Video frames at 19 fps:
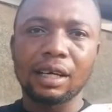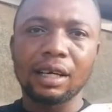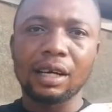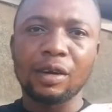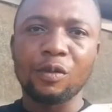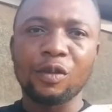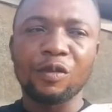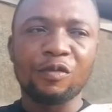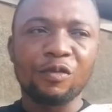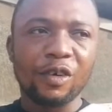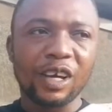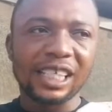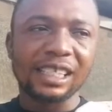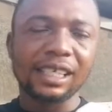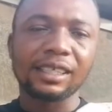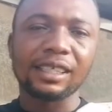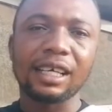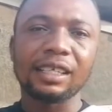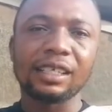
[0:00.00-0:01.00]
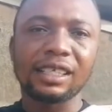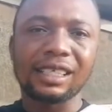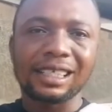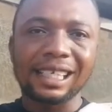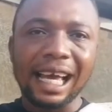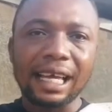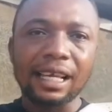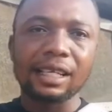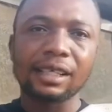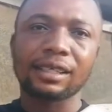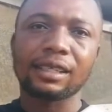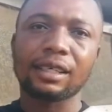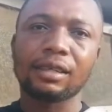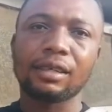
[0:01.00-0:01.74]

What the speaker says: And we dress it and design it.